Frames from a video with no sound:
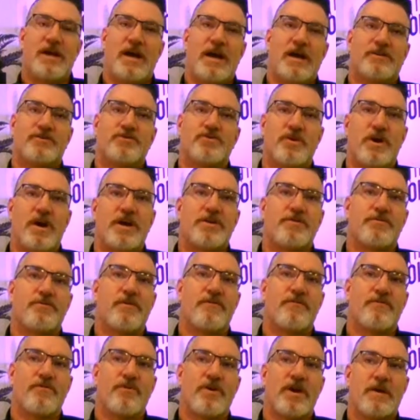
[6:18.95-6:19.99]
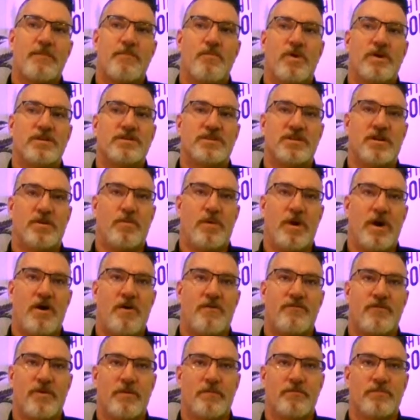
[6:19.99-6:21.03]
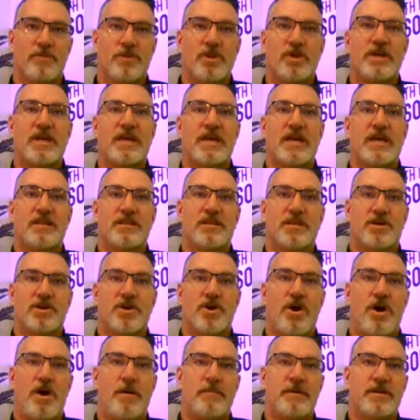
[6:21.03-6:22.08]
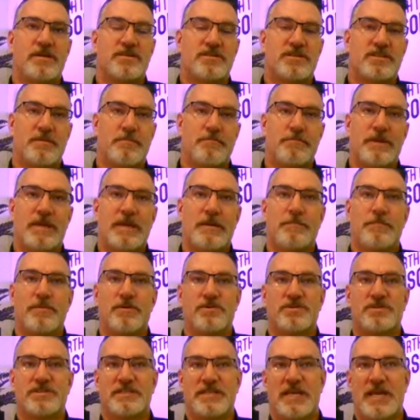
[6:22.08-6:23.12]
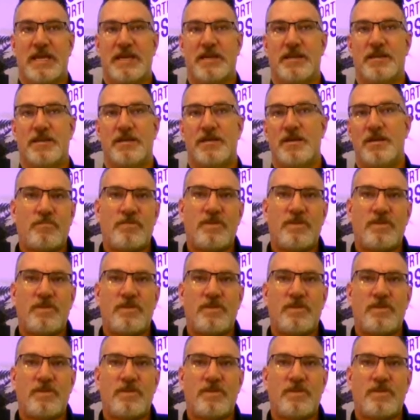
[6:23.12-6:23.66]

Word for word: I try to refrain once in a while from looking at the comments that people send